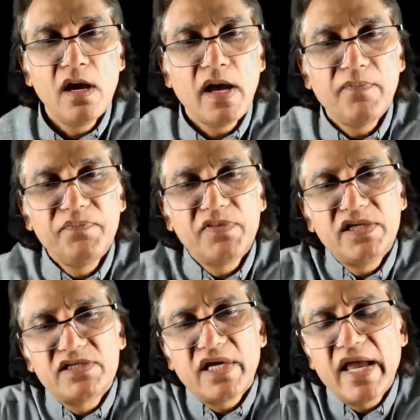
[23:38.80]

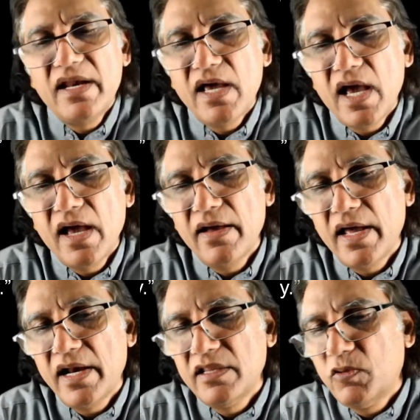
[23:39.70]
There's again
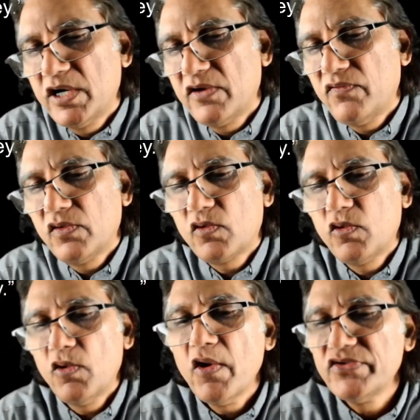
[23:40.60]
another wonderful
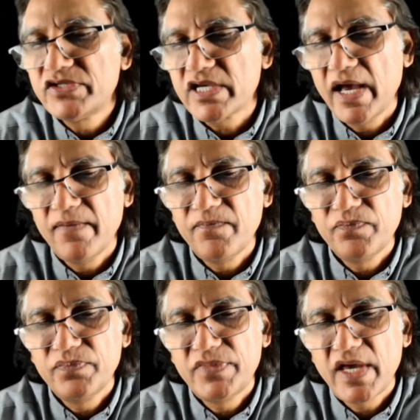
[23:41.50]
quote
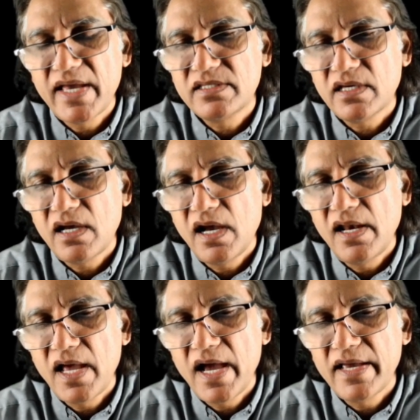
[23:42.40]
that I
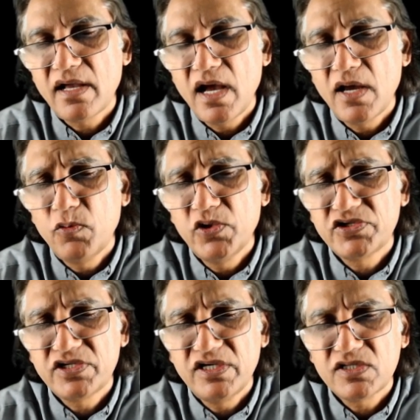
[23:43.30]
like. I
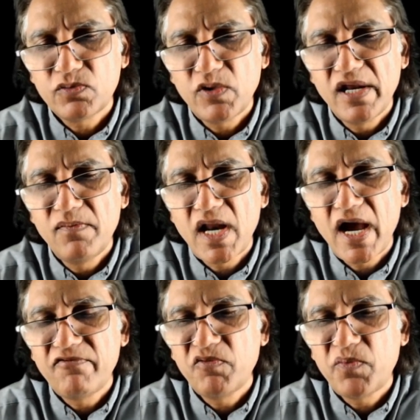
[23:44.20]
watched this film
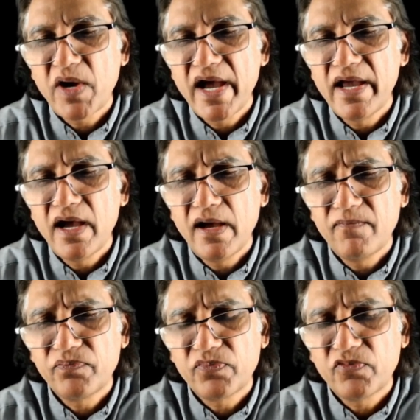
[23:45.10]
Life of Pi
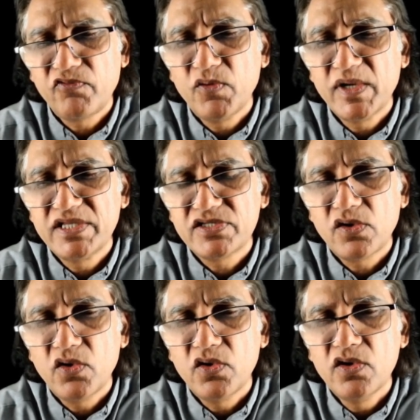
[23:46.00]
a few months
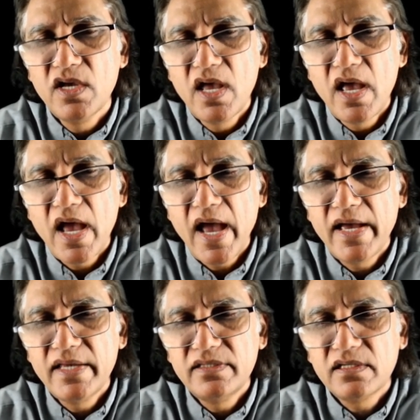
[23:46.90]
ago,
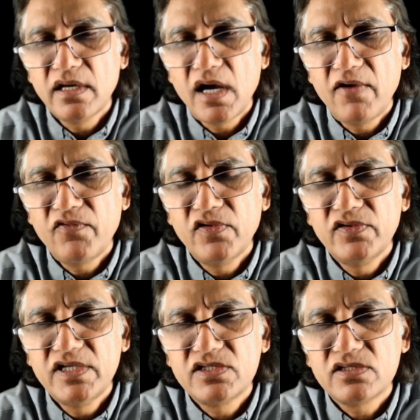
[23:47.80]
and I found
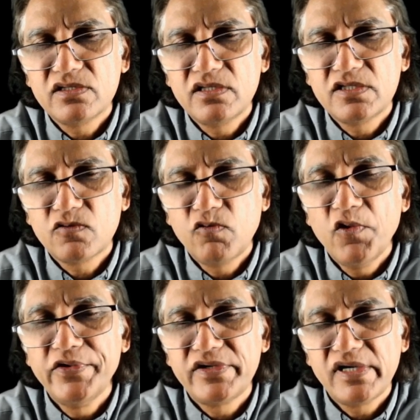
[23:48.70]
this
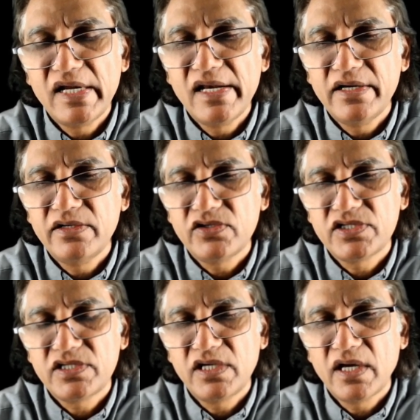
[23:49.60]
quote really
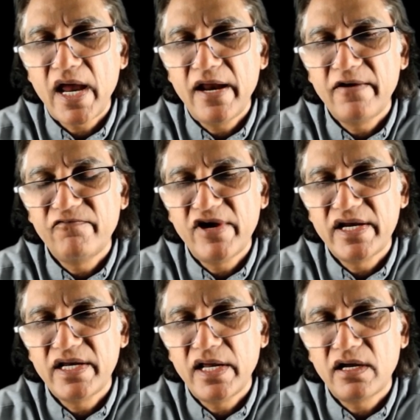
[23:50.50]
interesting and
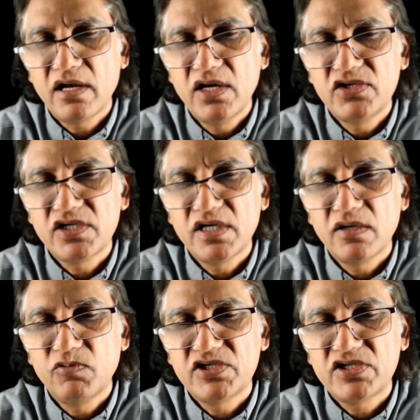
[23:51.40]
very
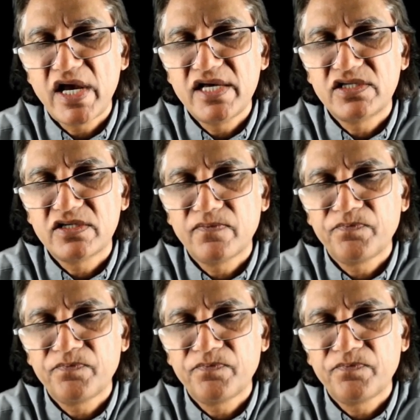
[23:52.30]
encouraging, which says,